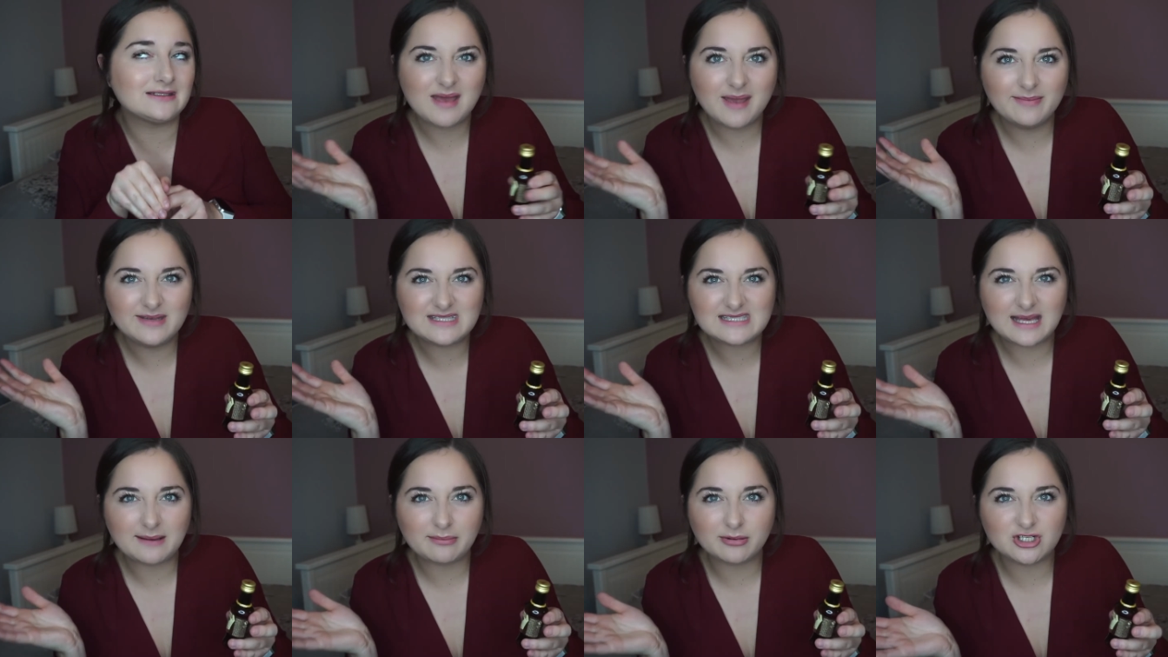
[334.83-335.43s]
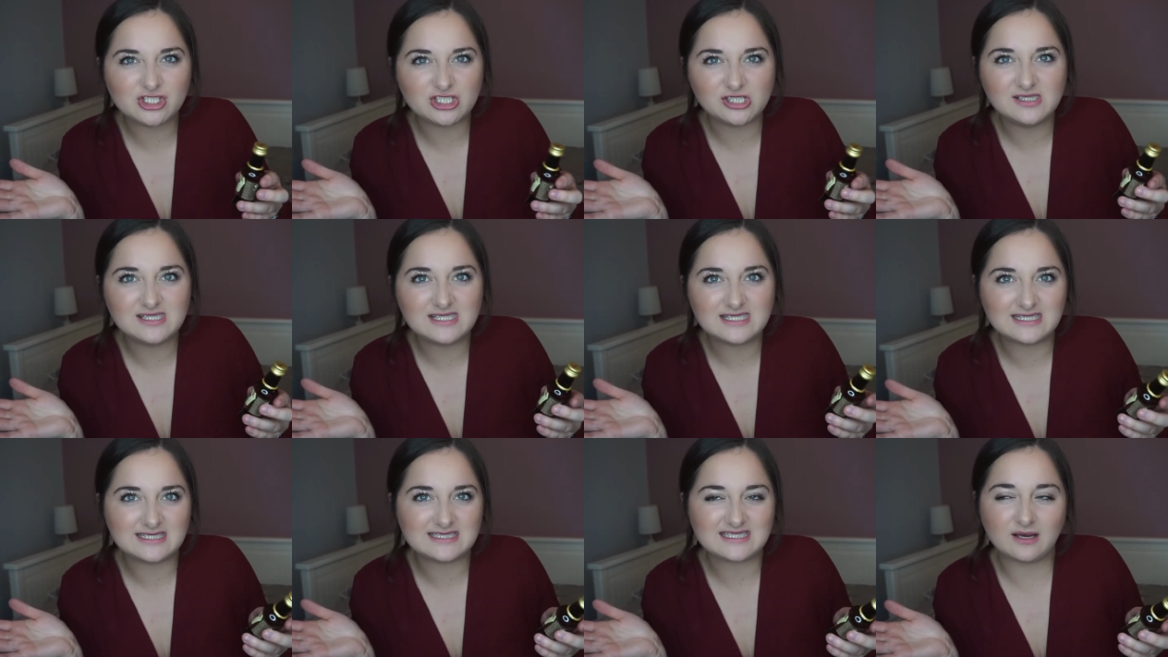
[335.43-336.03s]
Maybe it's like
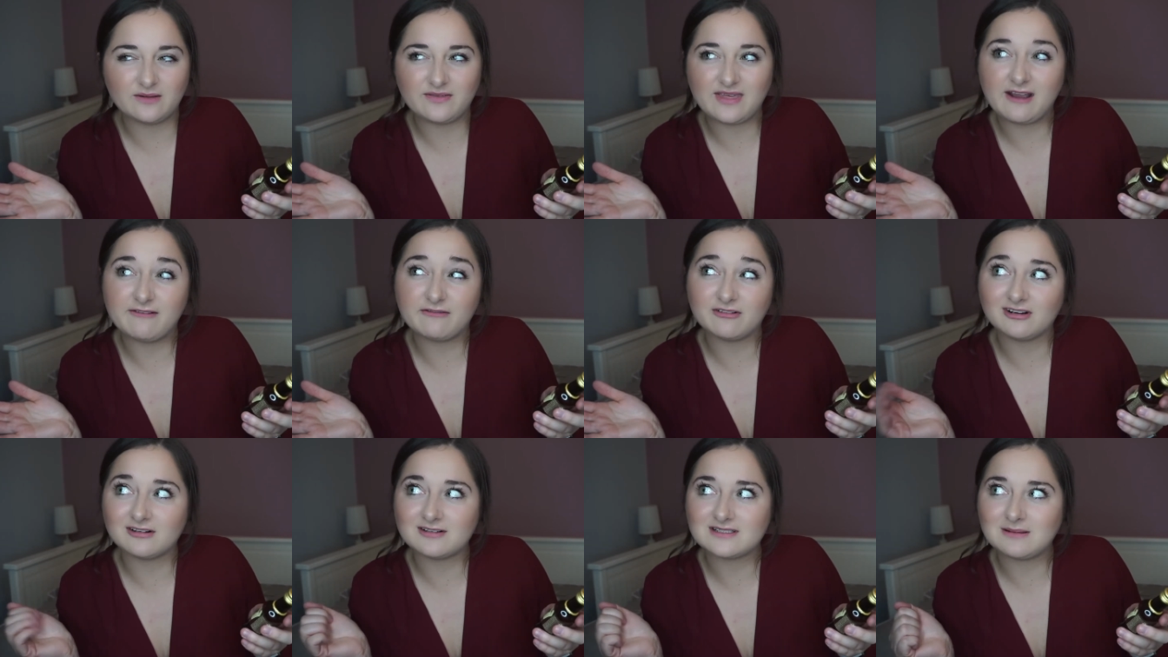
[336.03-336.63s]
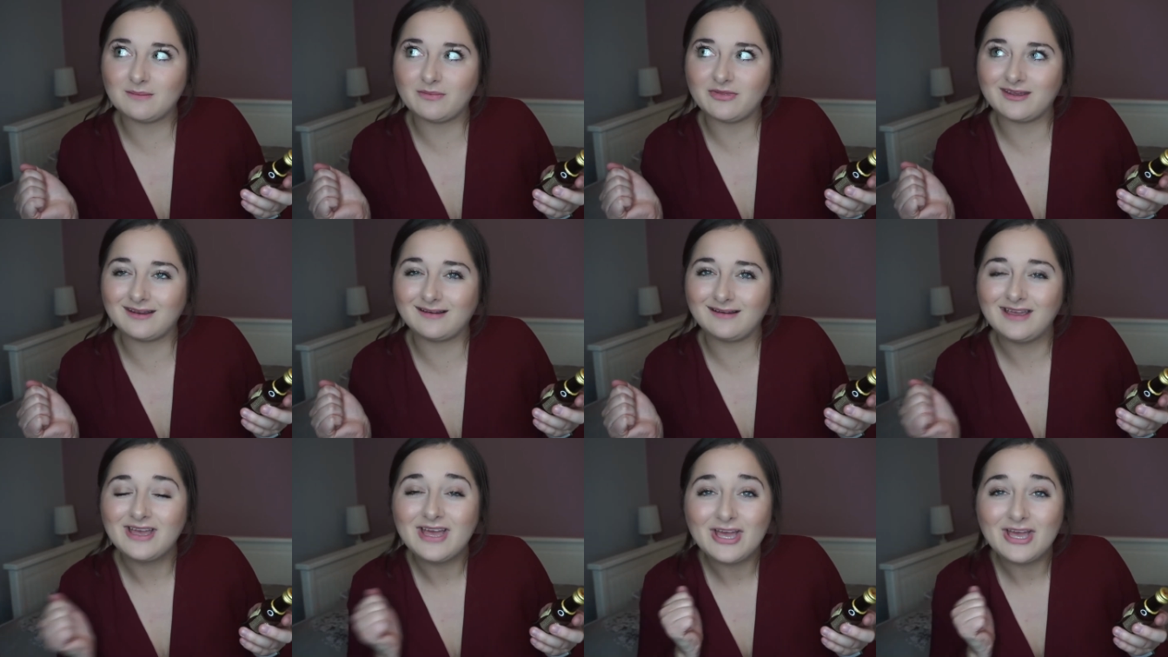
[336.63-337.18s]
produced in South Africa or something.